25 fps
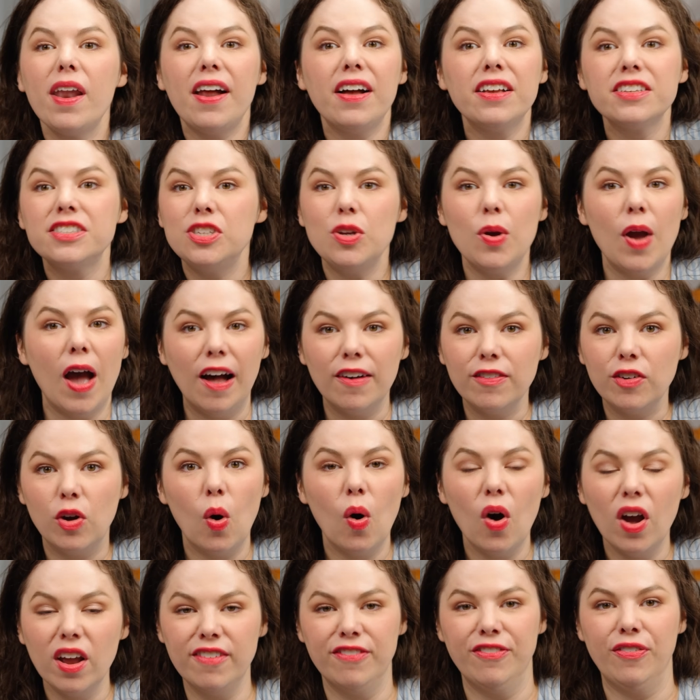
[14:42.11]
else you have
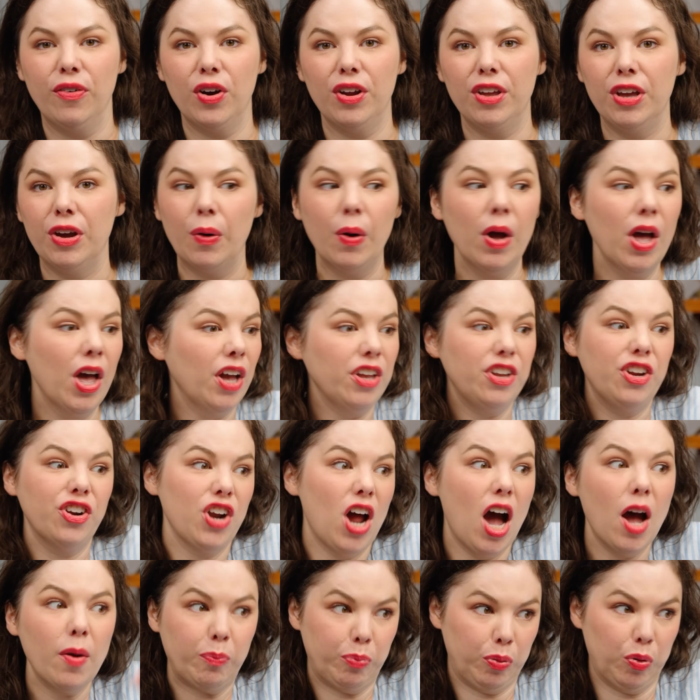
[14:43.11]
going for you? You're
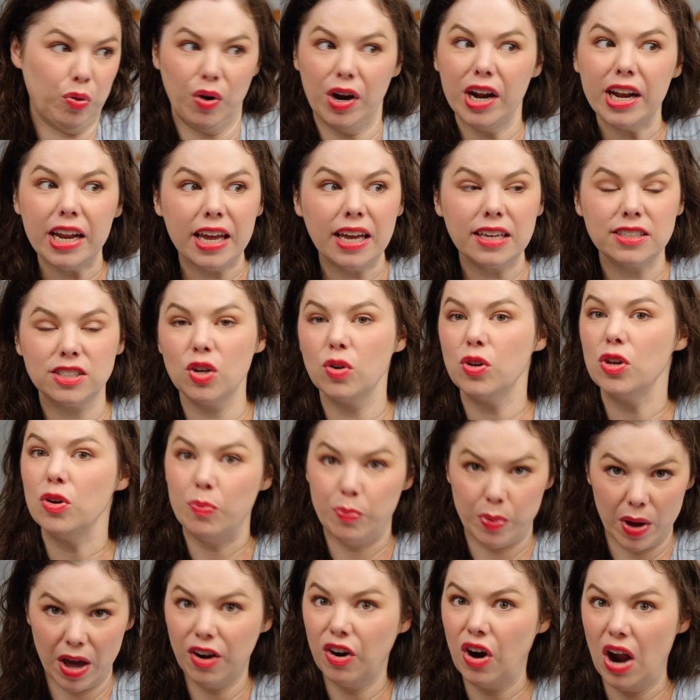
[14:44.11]
not pretty, so you
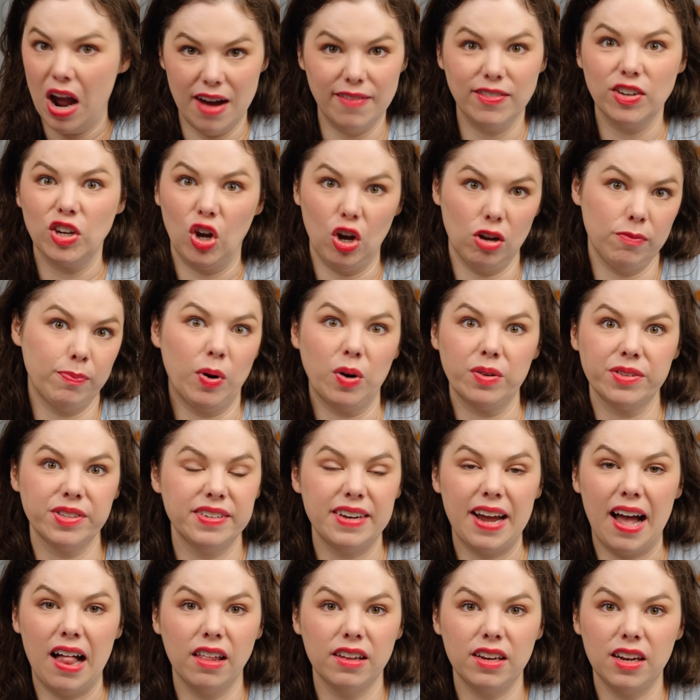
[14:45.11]
better have a good
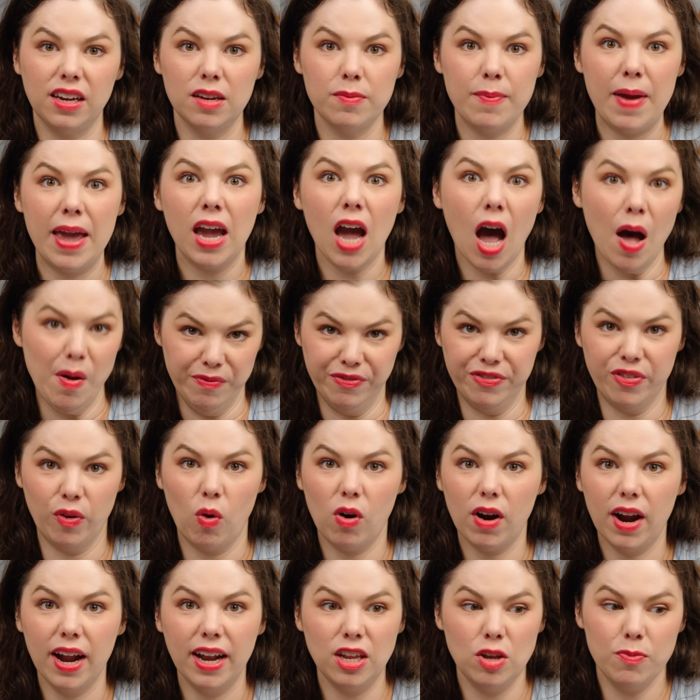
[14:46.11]
personality to make up
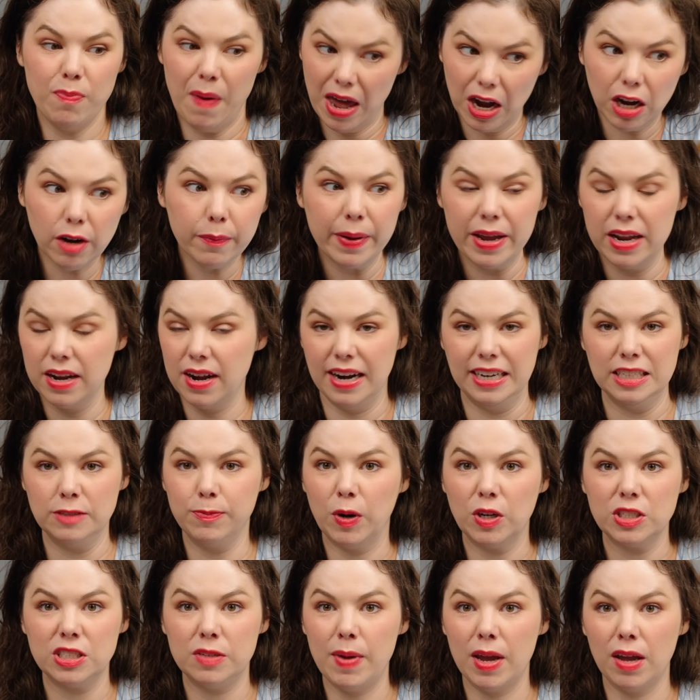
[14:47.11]
for it. You better be a nice
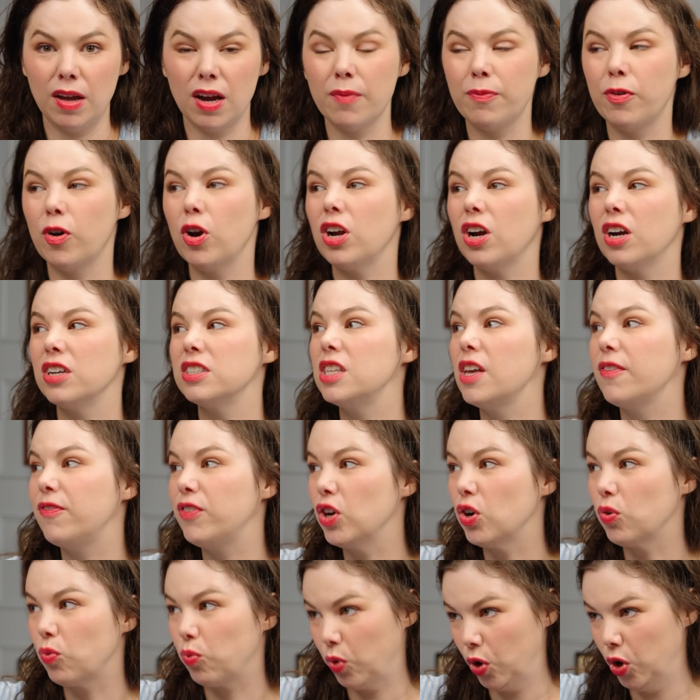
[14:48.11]
person to make up for it, because if
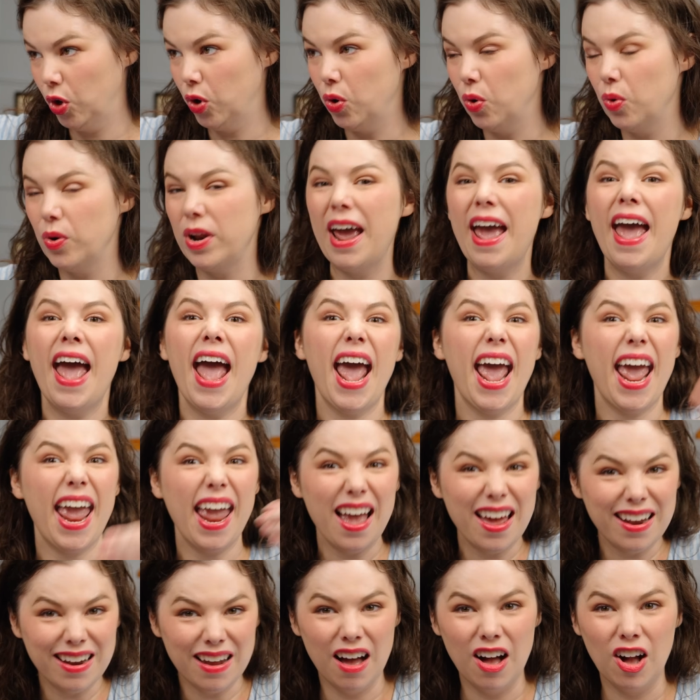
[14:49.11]
you're rude
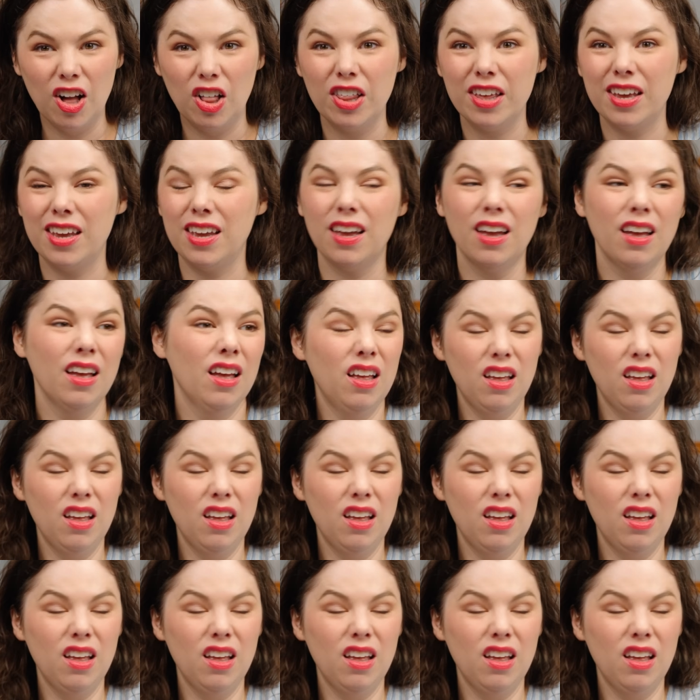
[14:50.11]
and ugly,